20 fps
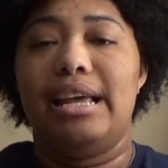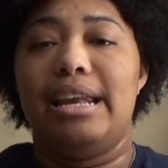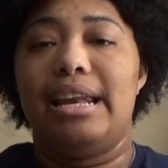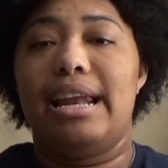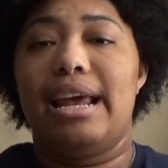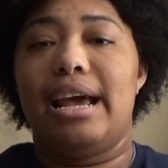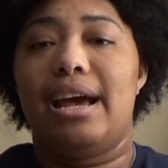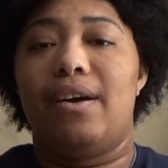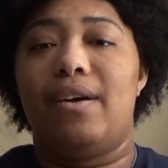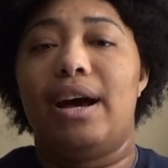
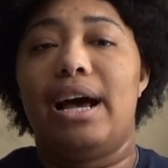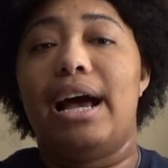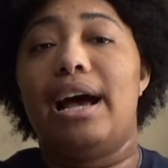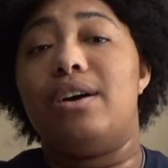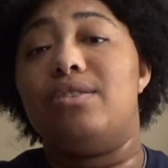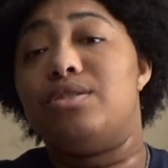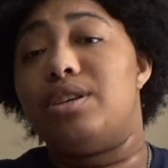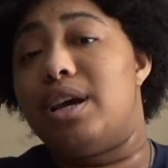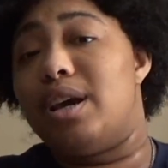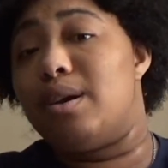Now,
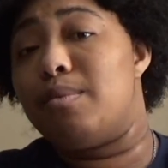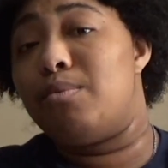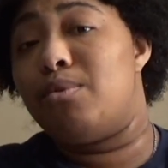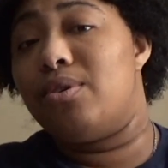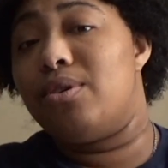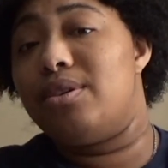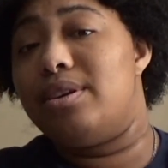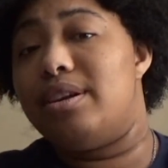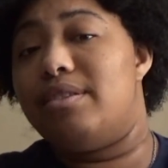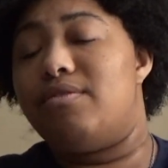how's
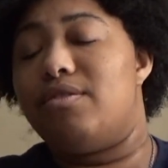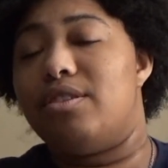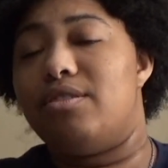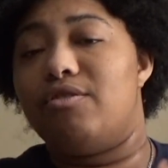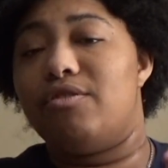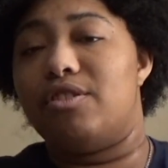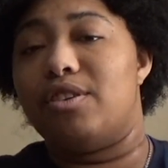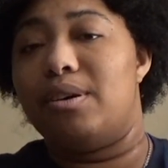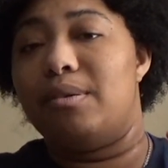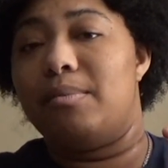airborne
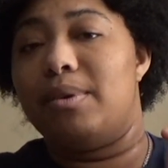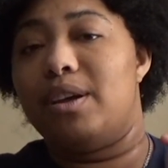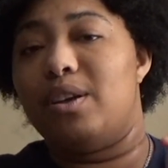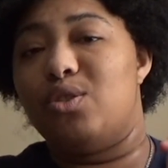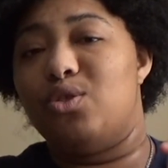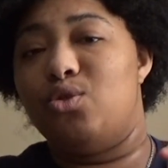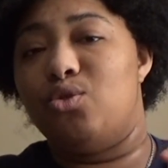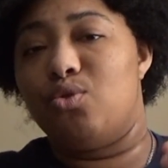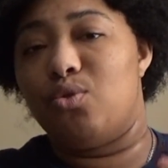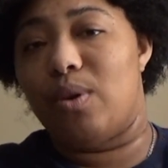different from
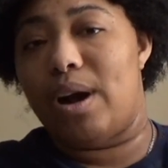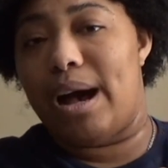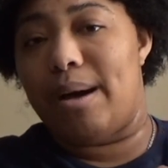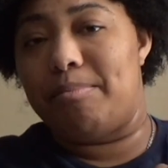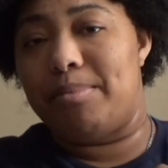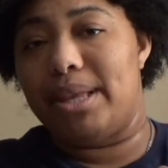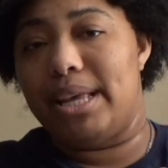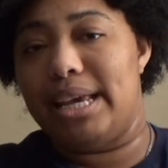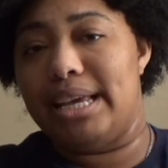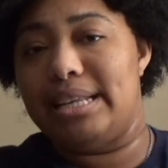
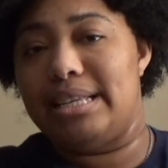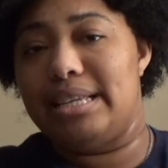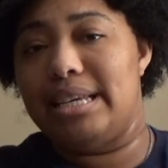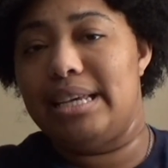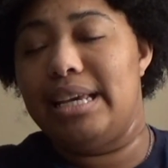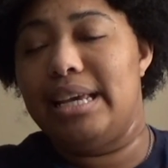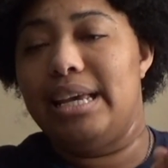droplet?